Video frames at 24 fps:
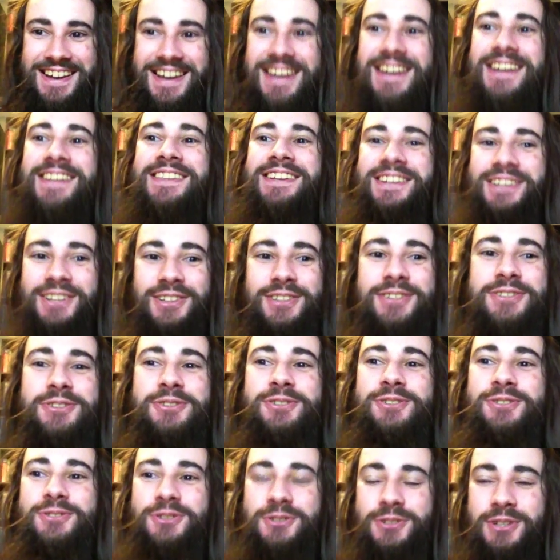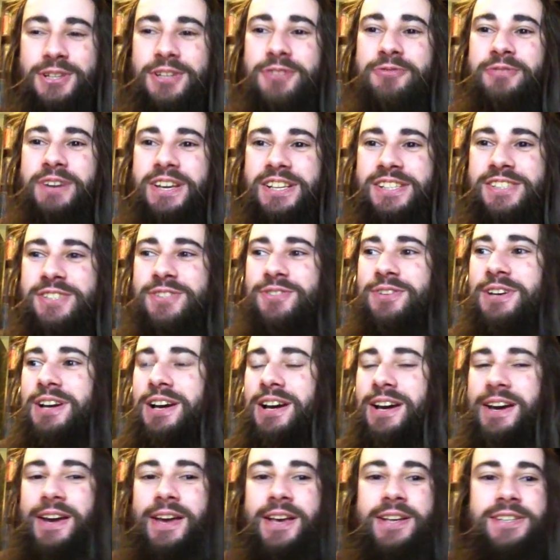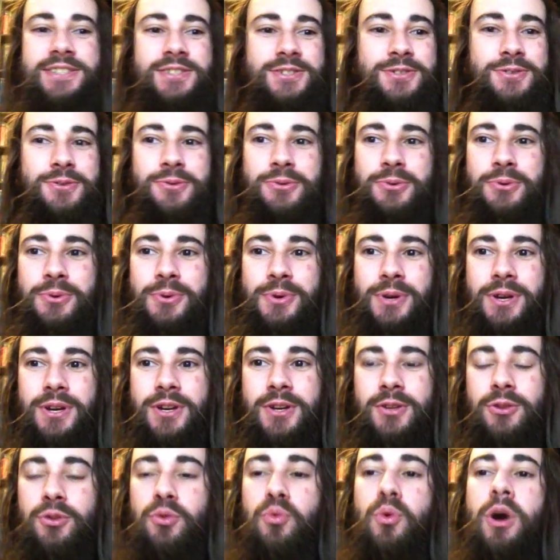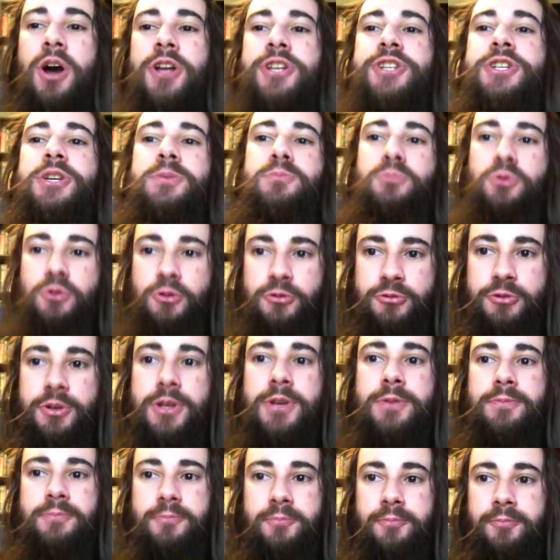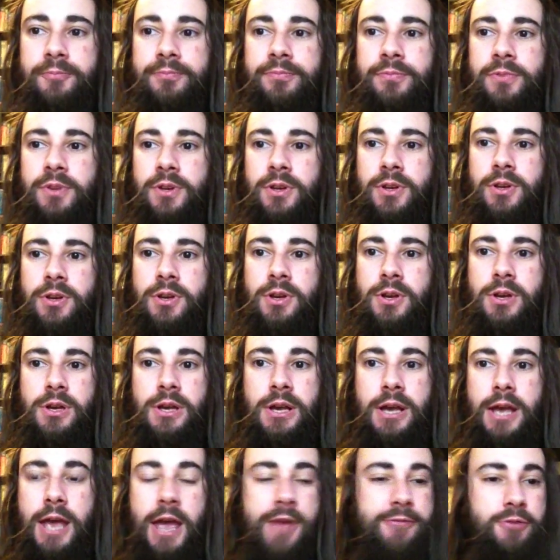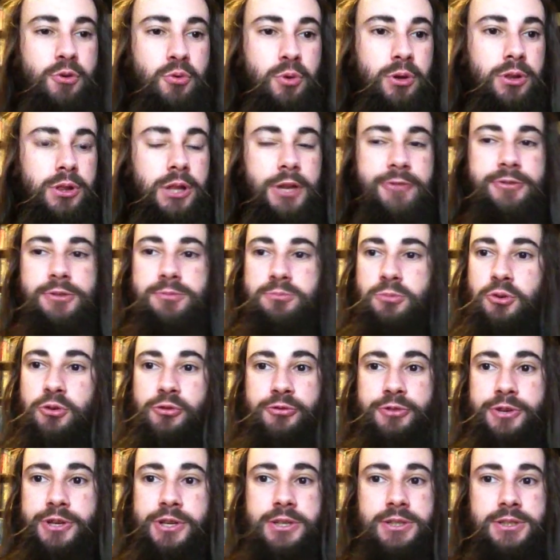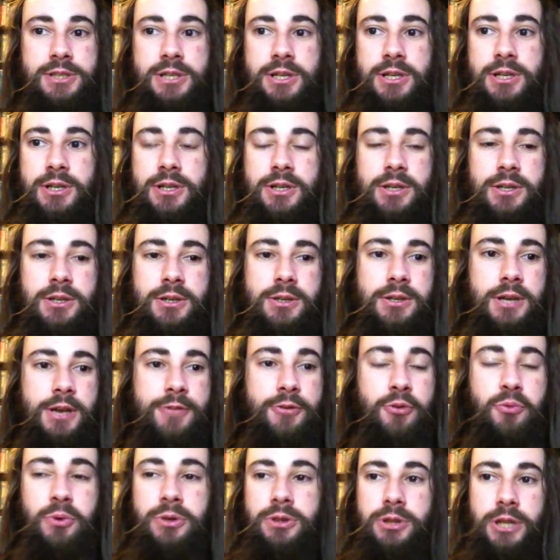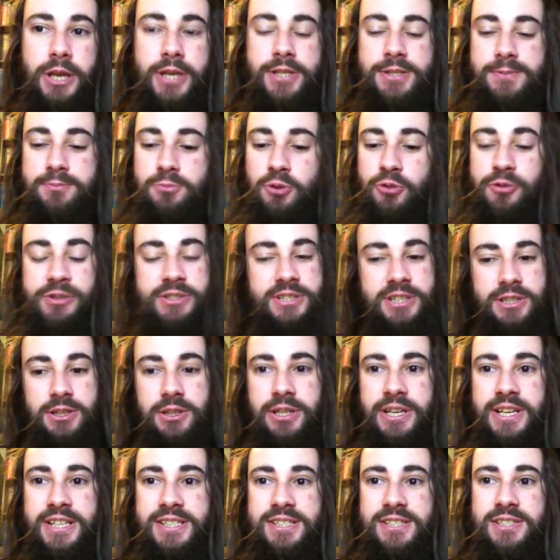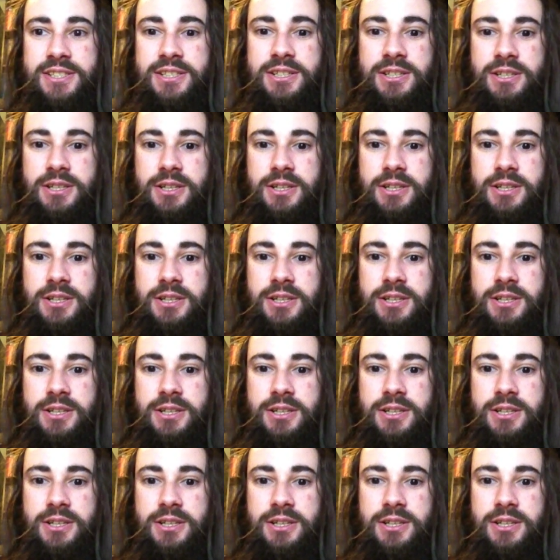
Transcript: And I also advise you guys to watch a movie. Everyone loves movies. Everyone likes movies, at least.